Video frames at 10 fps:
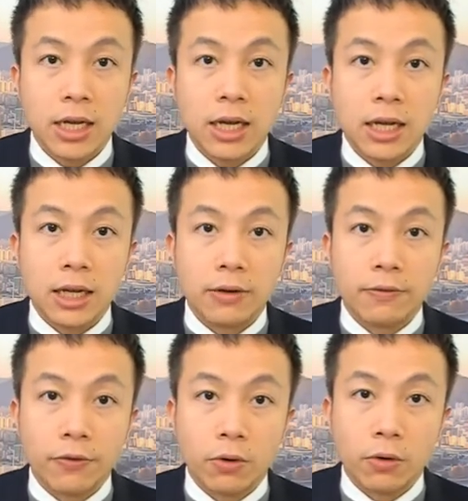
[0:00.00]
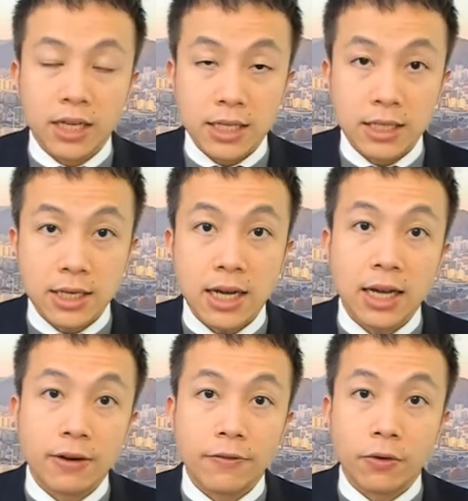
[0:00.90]
And for India
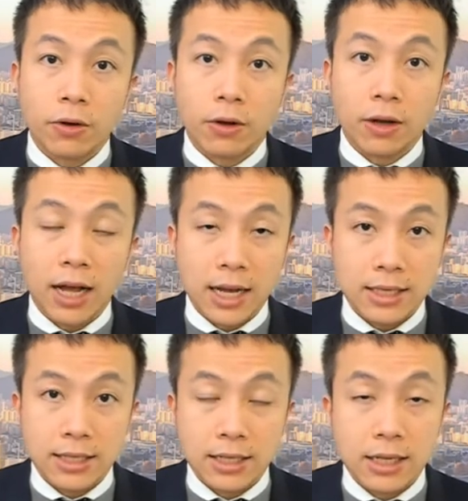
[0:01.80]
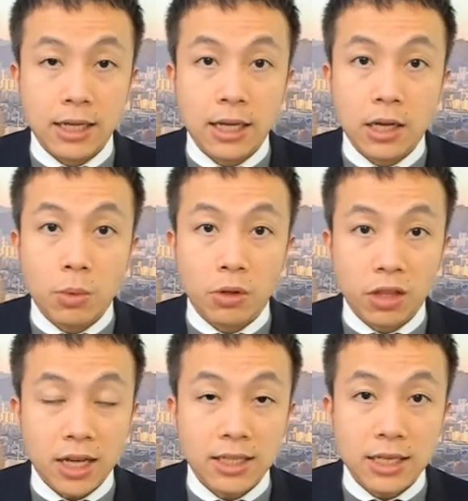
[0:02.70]
and for ASEAN, we
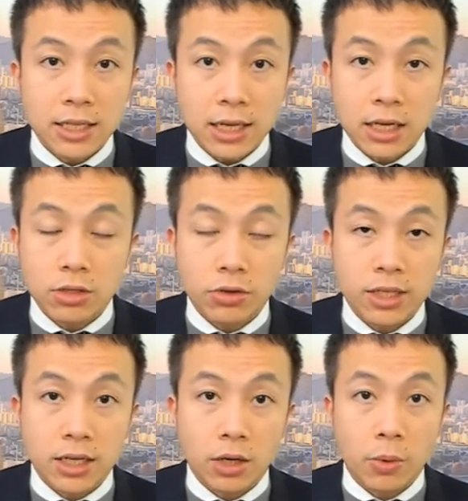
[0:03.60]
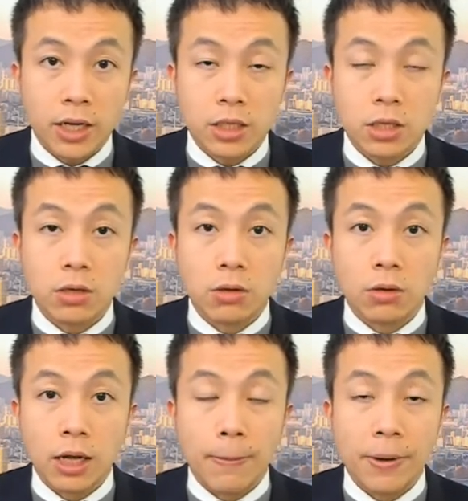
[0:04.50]
think these countries are going
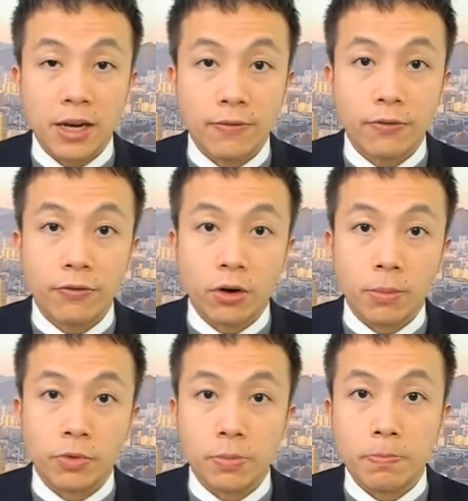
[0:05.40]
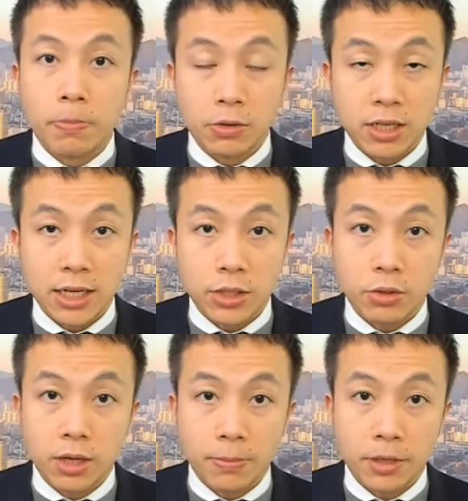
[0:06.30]
to benefit from the
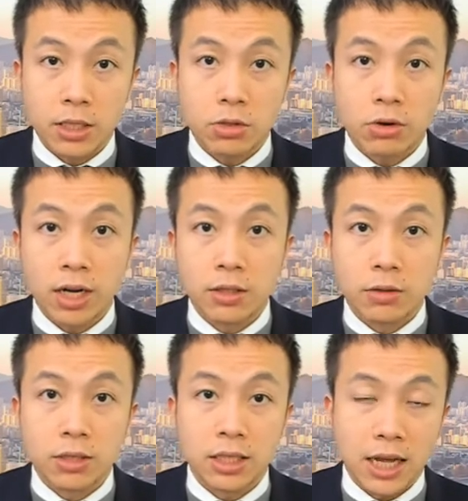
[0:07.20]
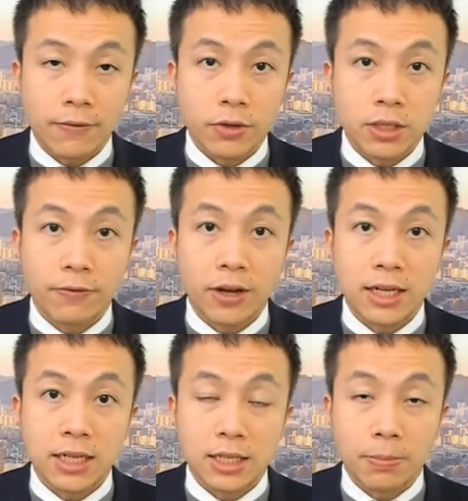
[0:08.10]
multinational companies trying to diversify
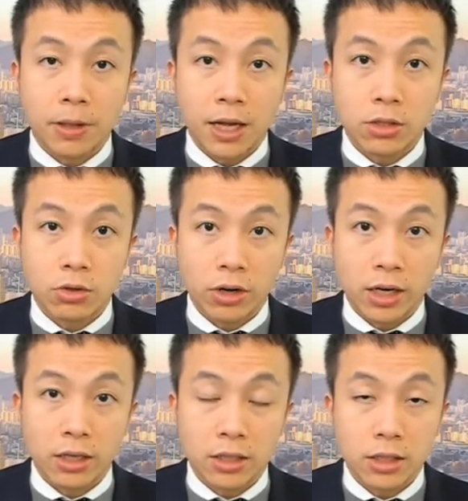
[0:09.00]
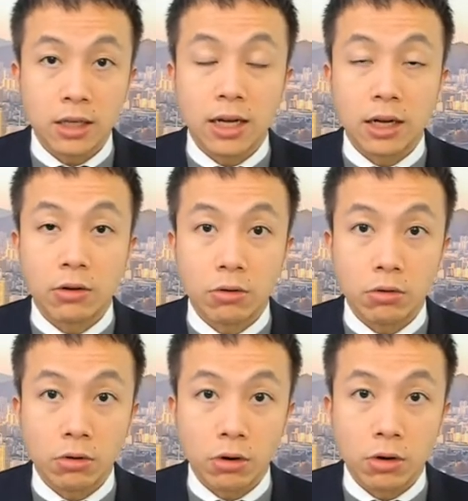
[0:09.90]
their supply chain
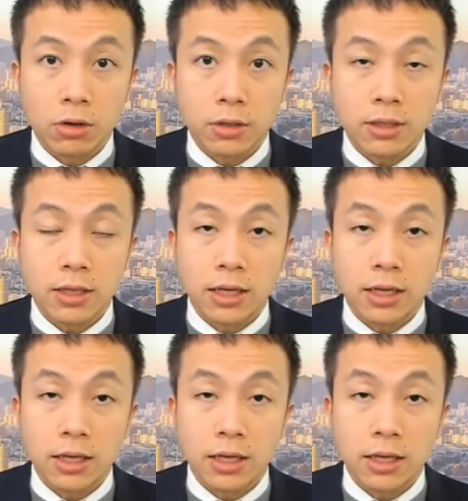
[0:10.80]
across